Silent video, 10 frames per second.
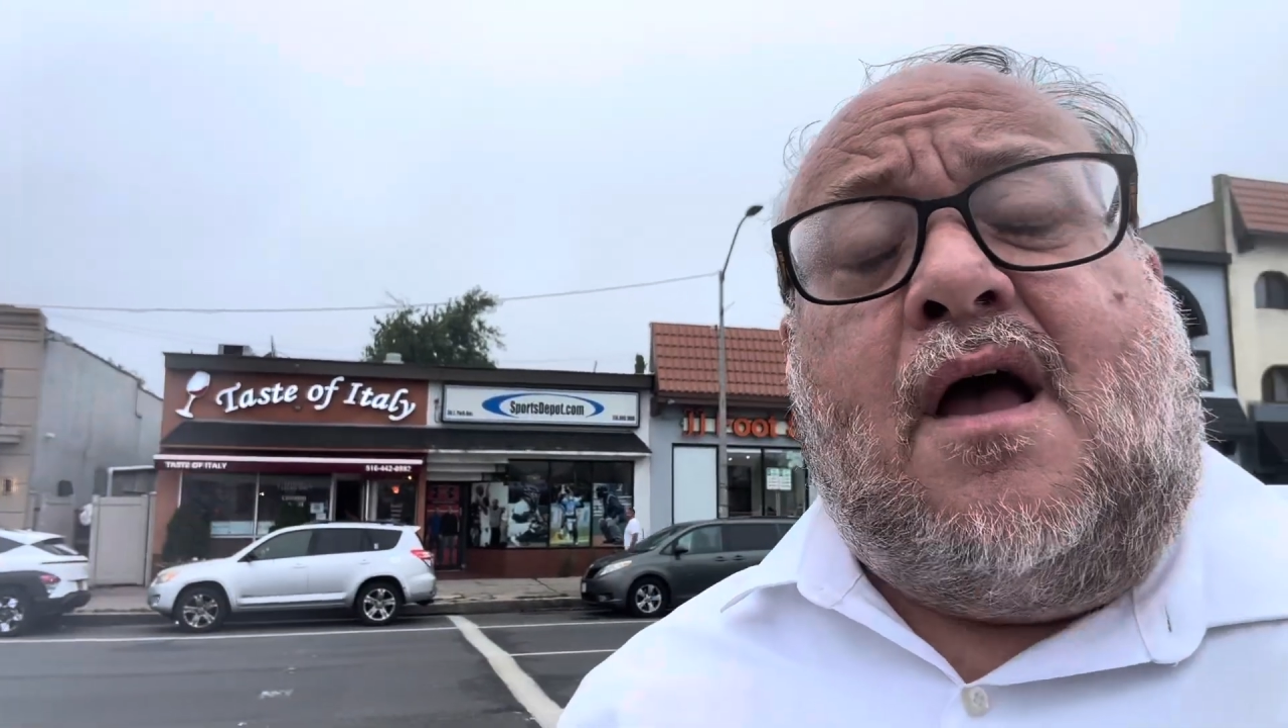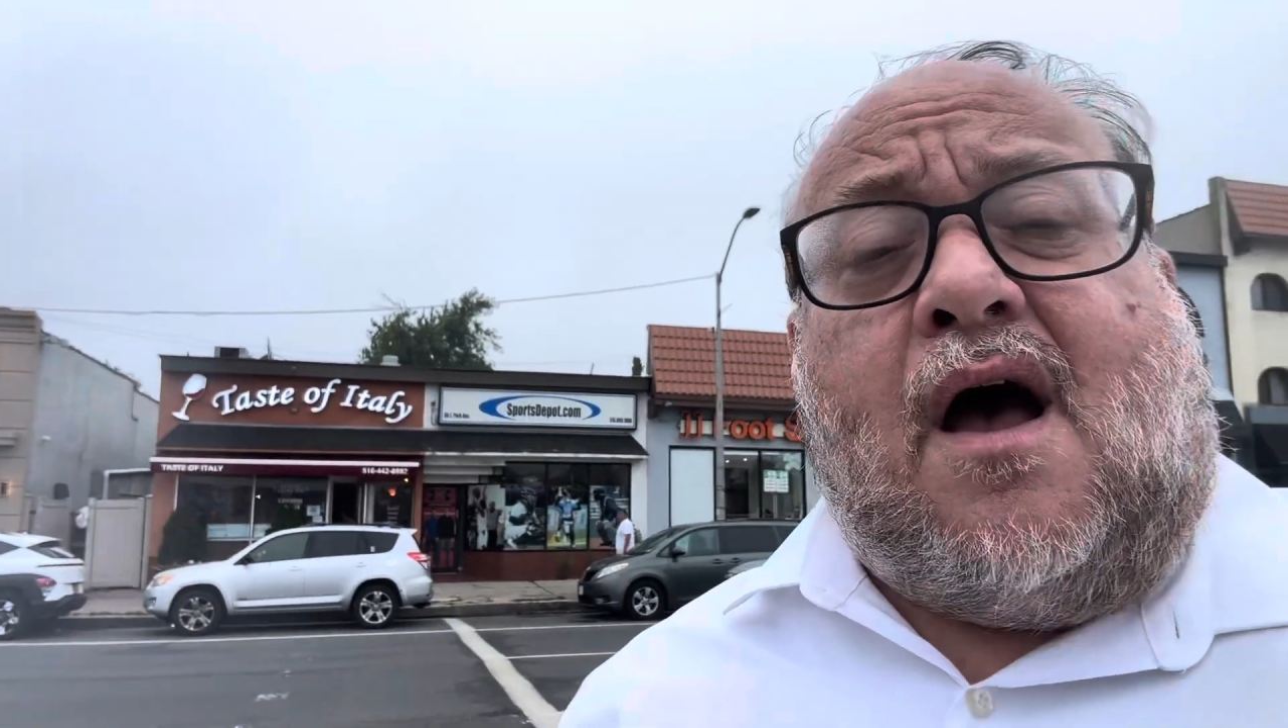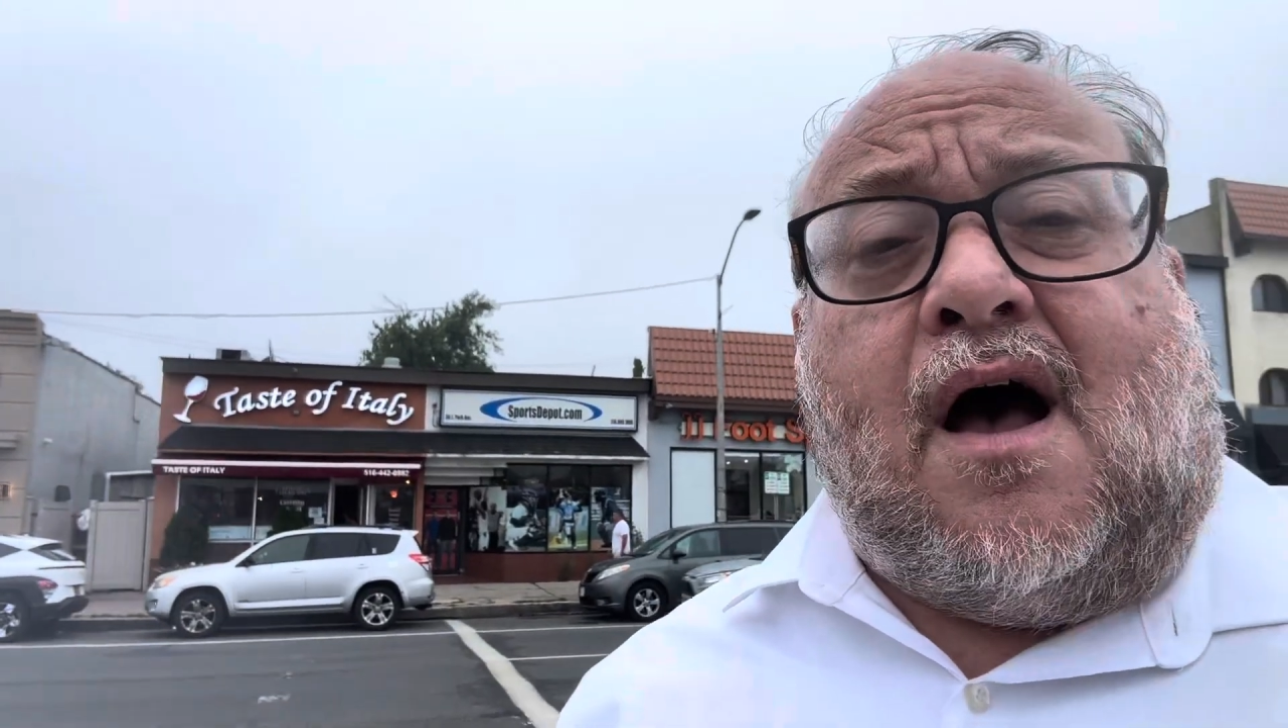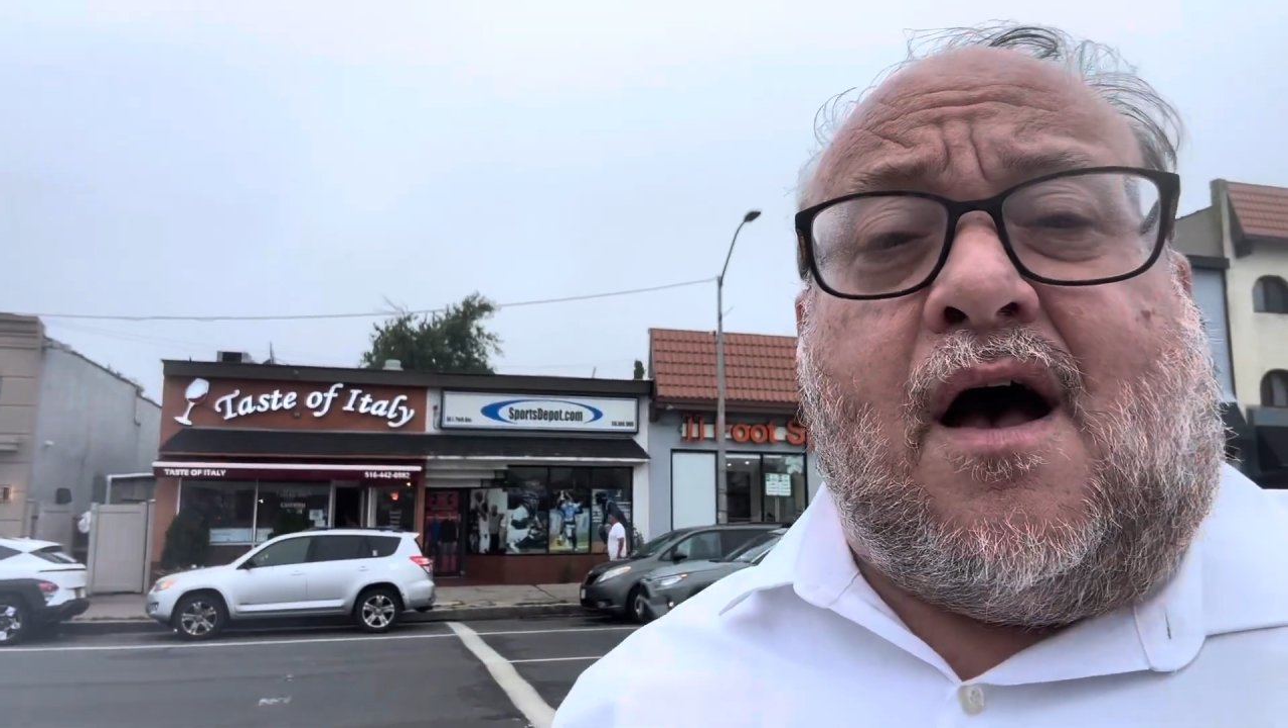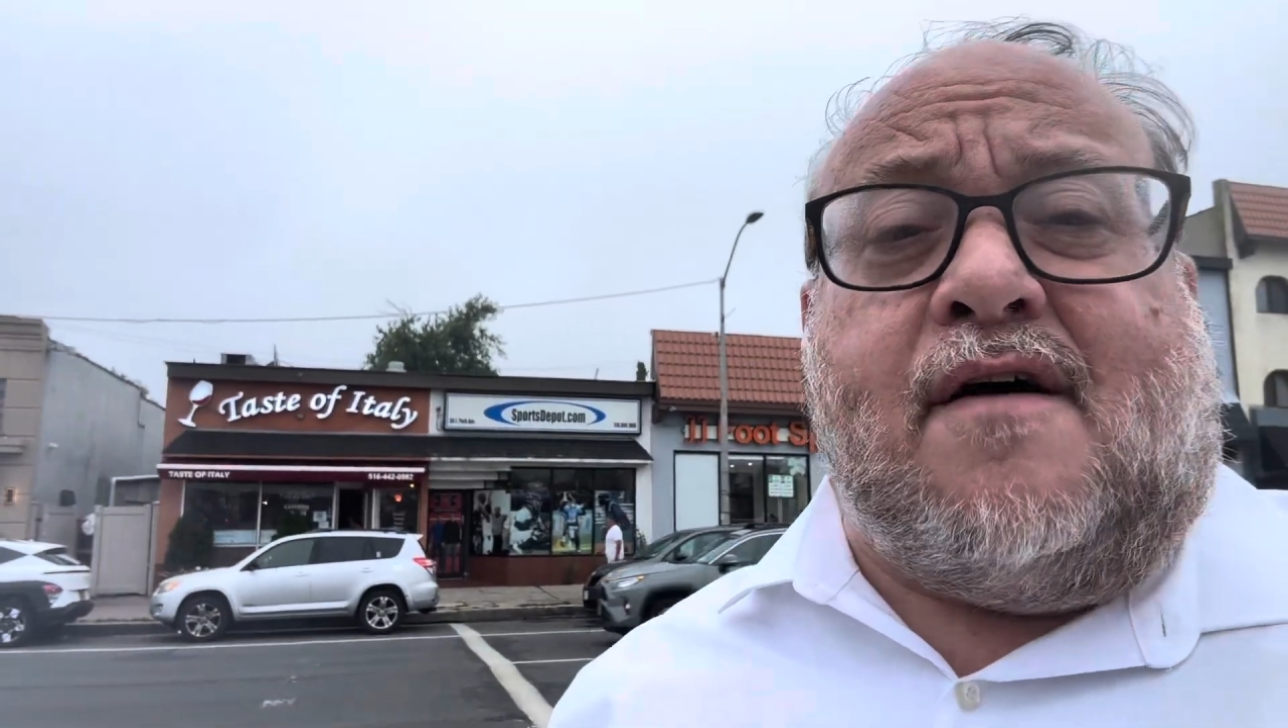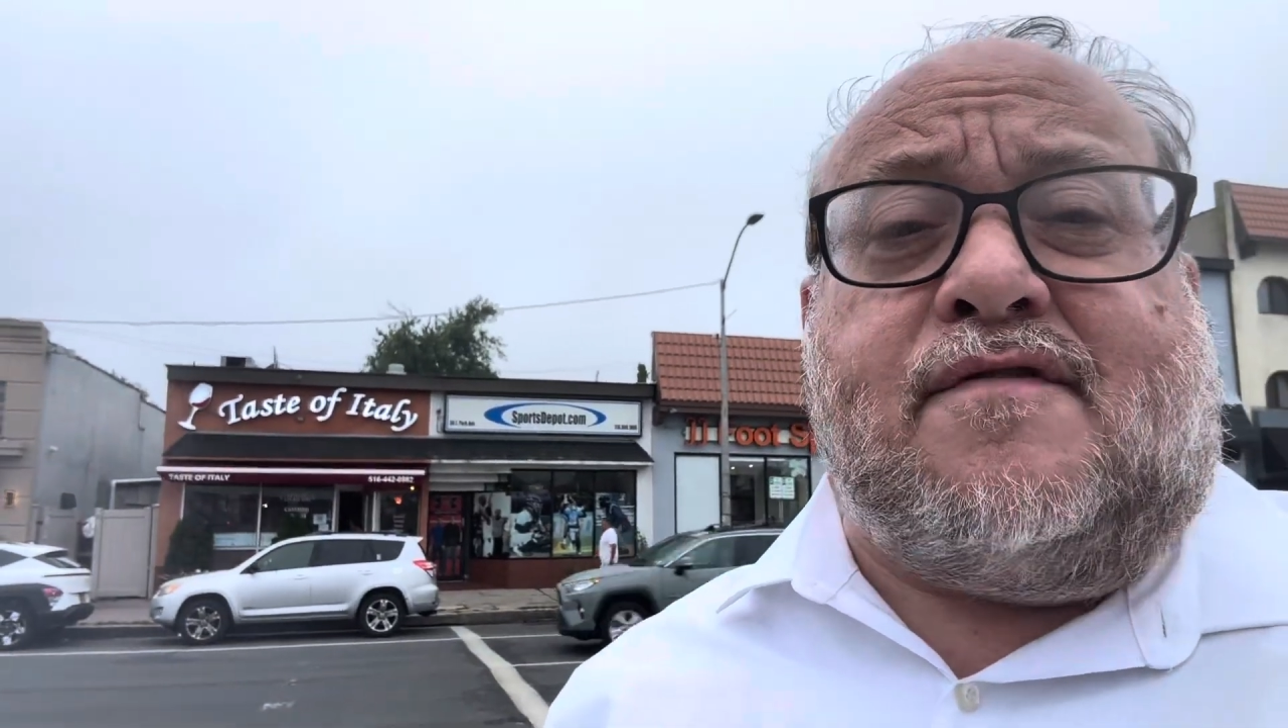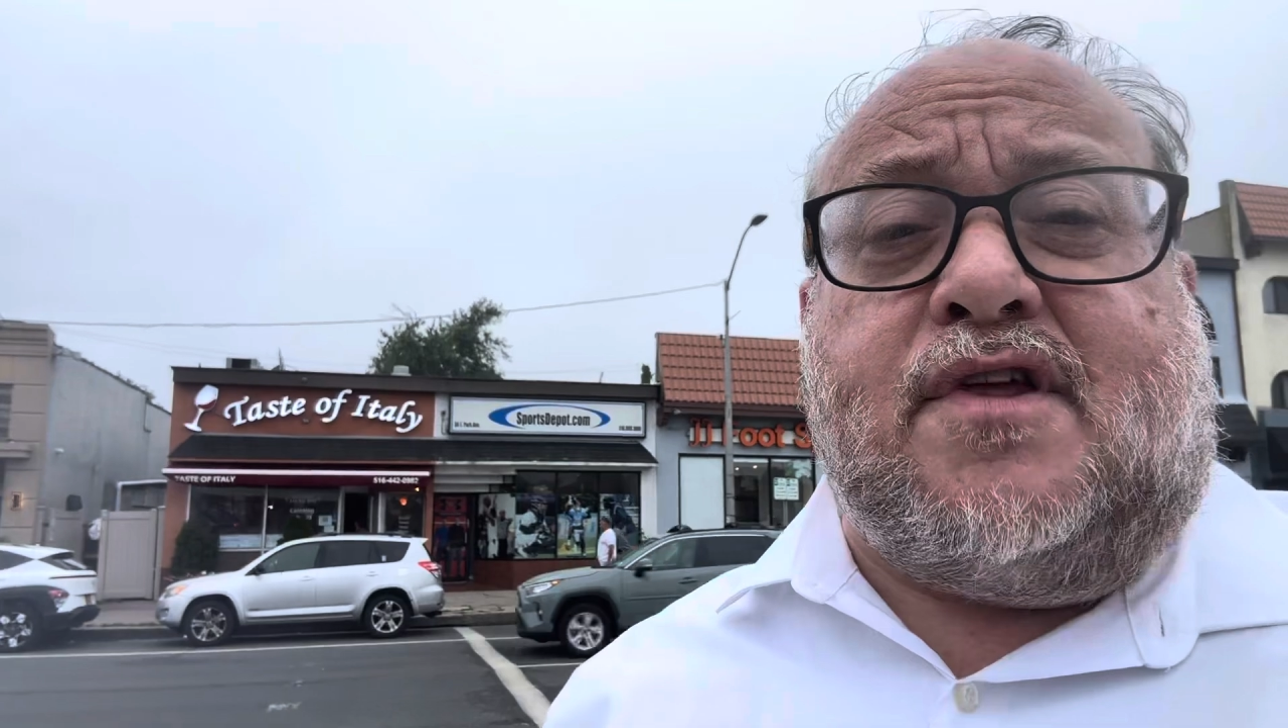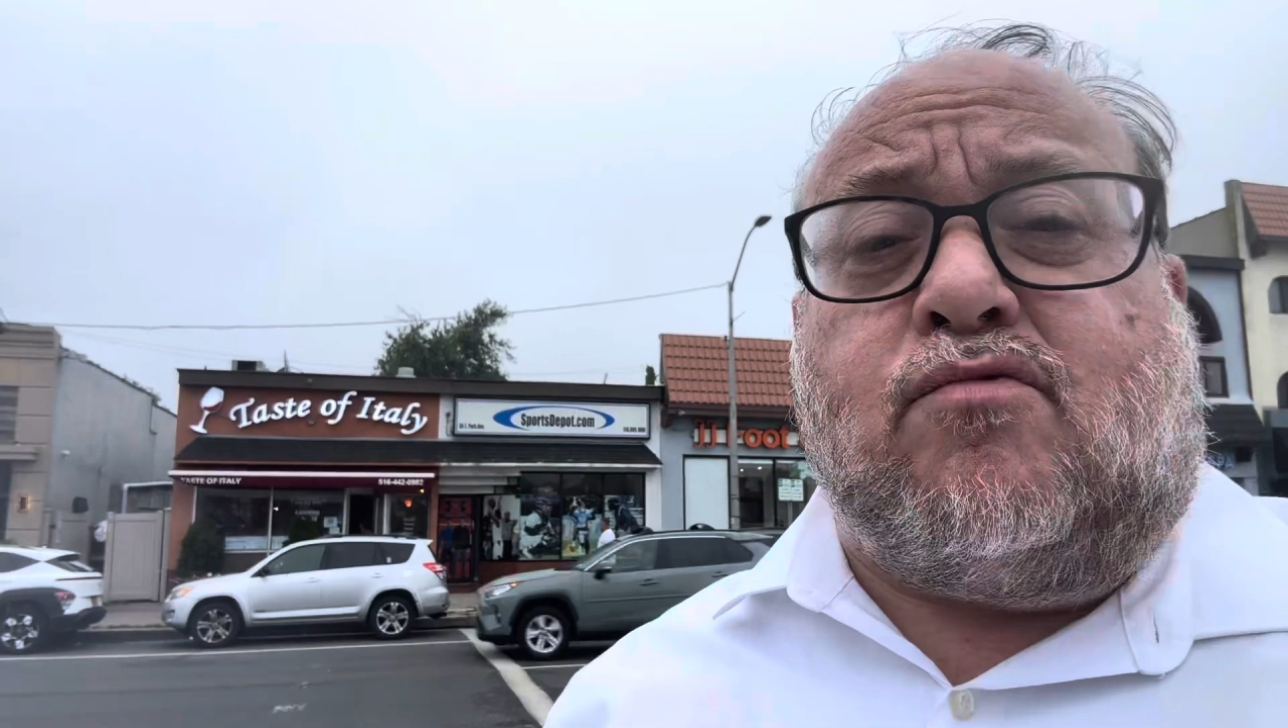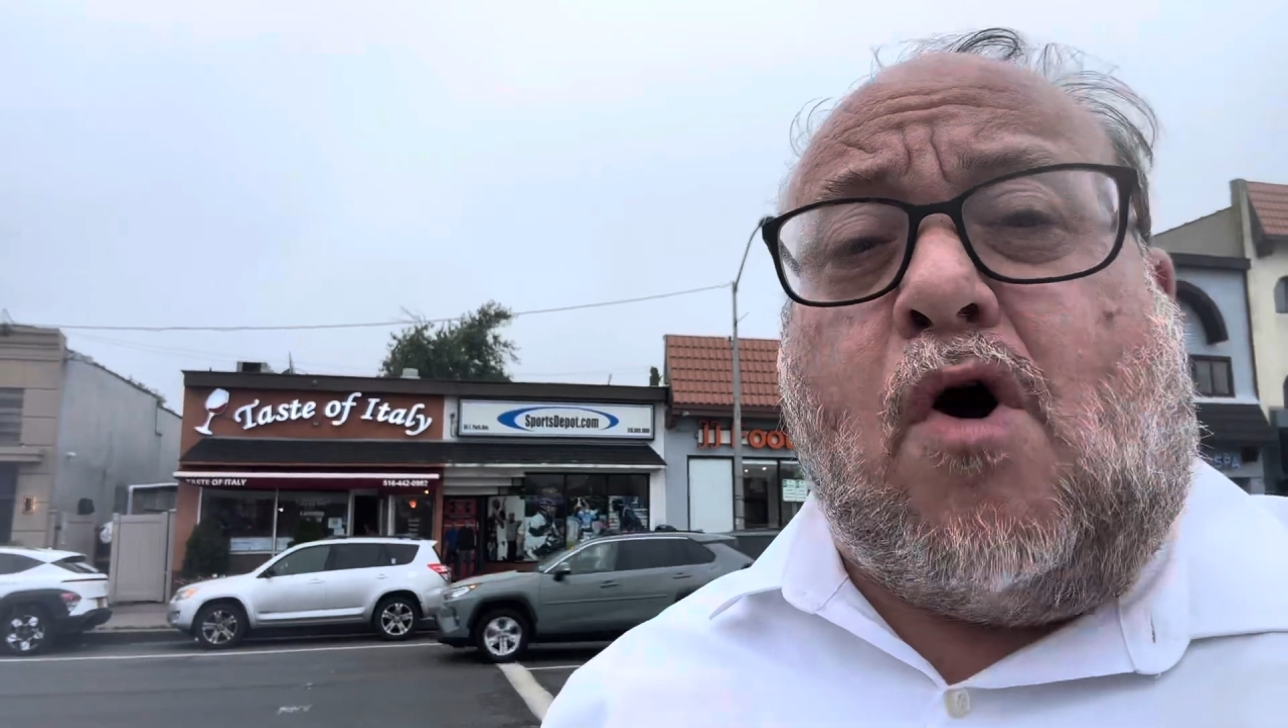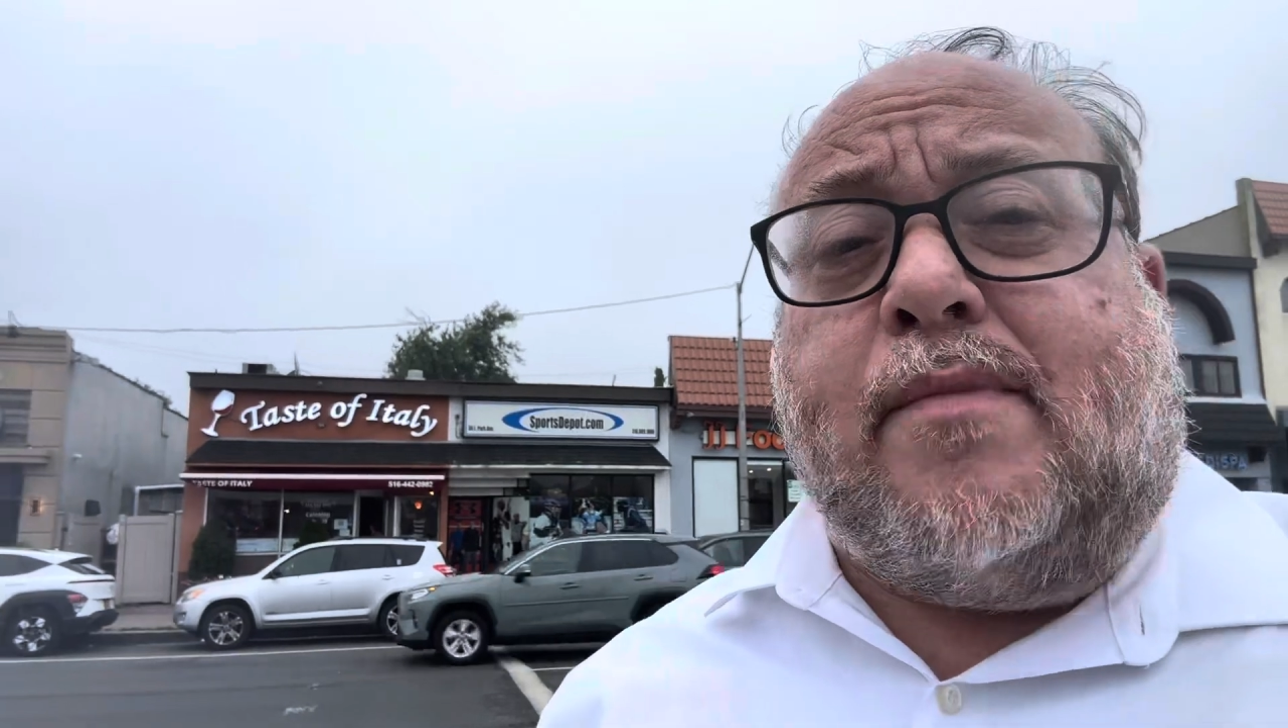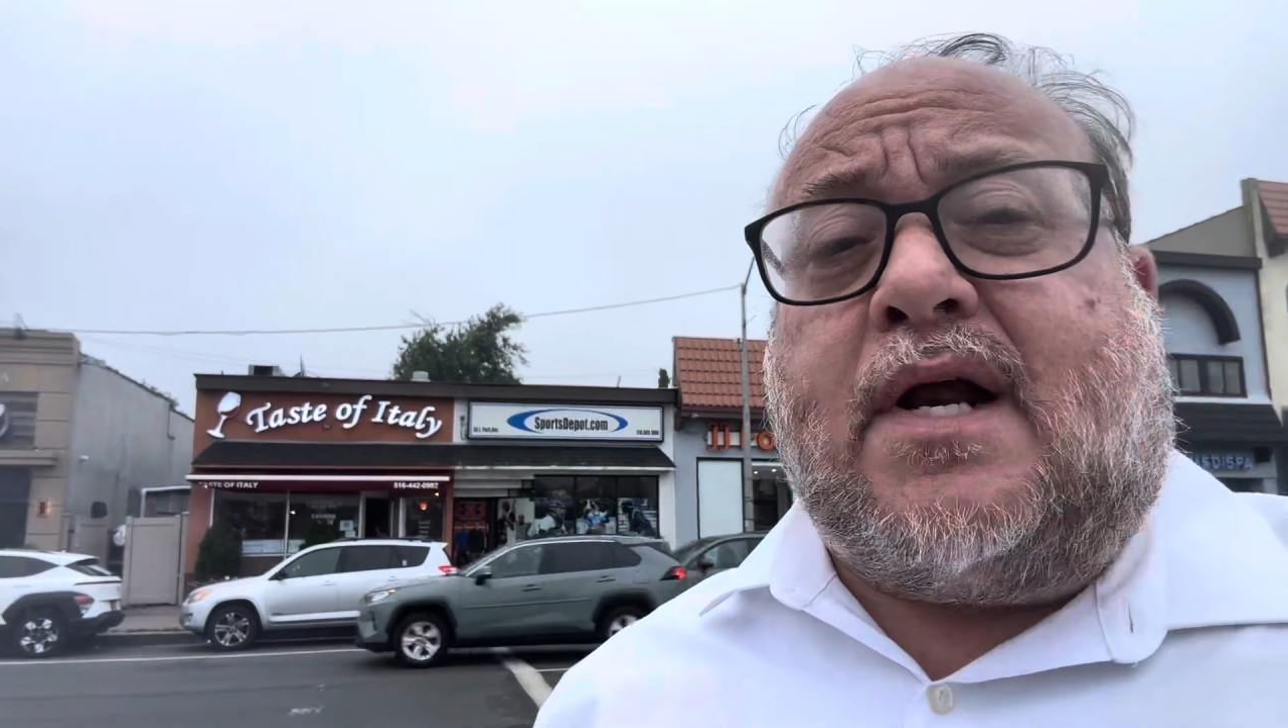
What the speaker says: of the Roman